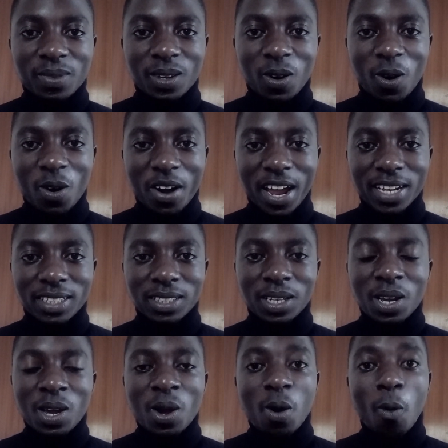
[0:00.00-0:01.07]
Alright,
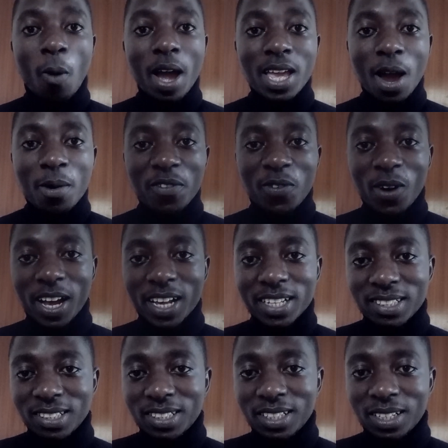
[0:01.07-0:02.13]
why are we
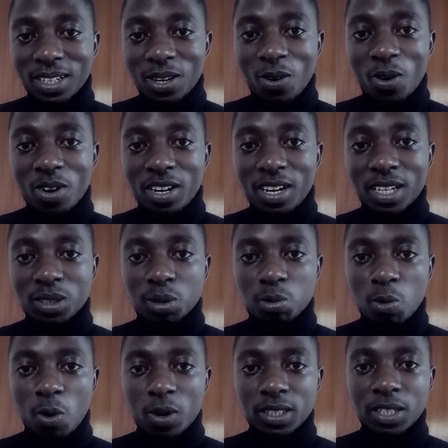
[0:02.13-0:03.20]
focusing on the
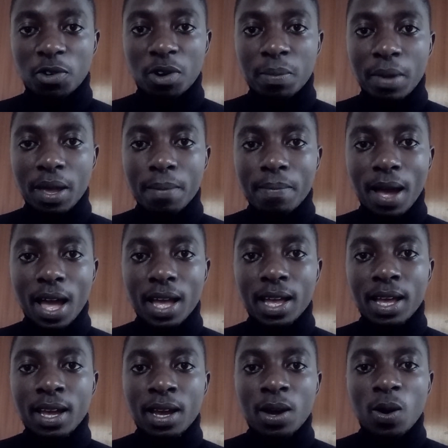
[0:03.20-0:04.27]
SWOT? Remember,
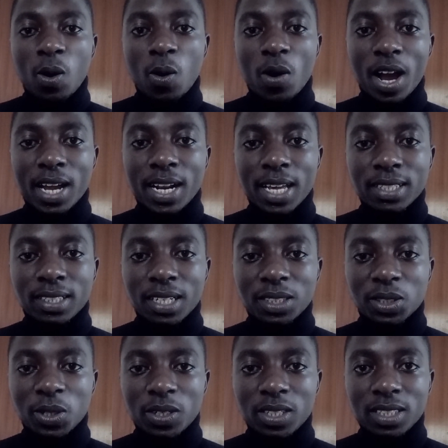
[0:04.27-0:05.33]

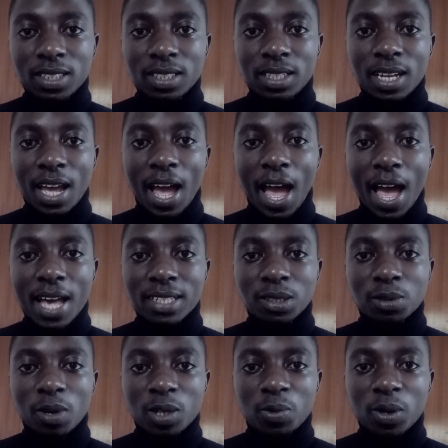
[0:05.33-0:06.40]
organization has
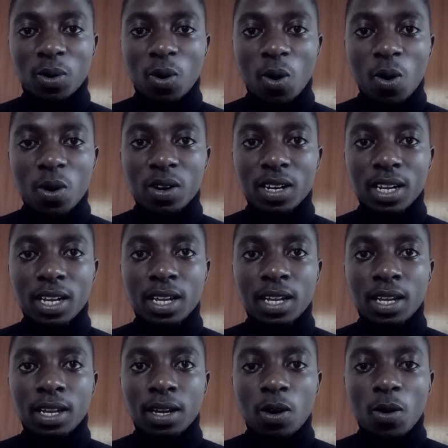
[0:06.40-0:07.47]
what we call,
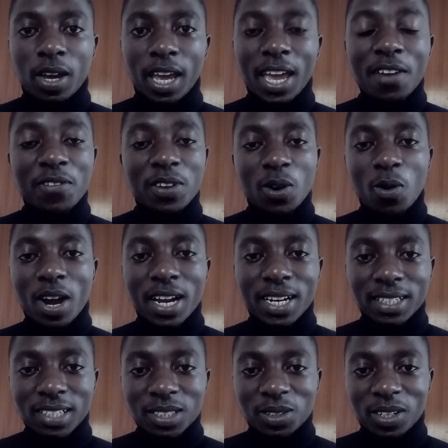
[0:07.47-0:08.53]
every
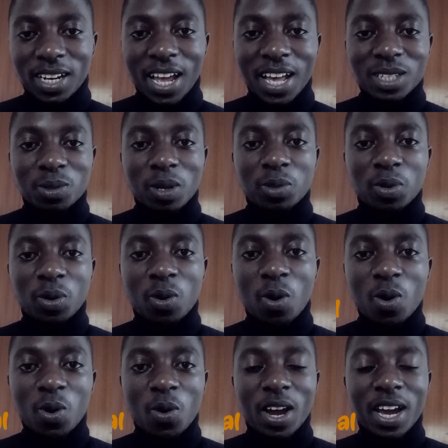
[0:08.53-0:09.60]
organization has what we
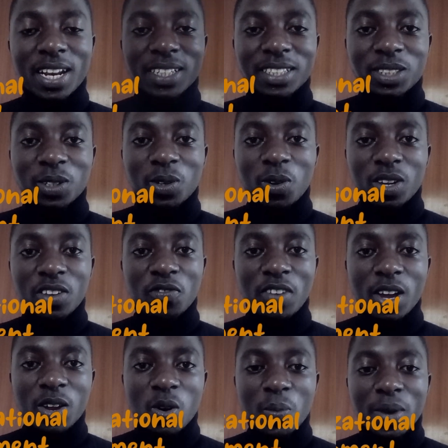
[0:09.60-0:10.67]
call organizational
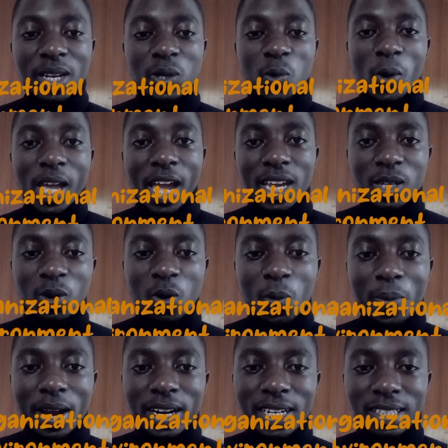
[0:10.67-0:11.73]
environment where it
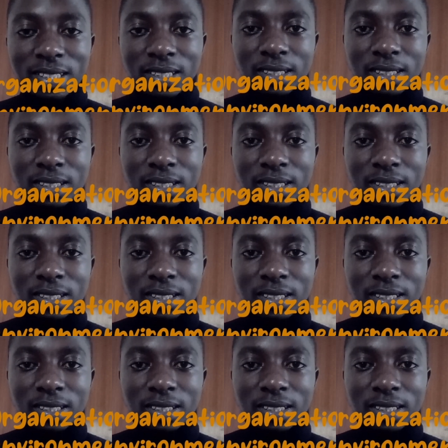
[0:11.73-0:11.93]
operates.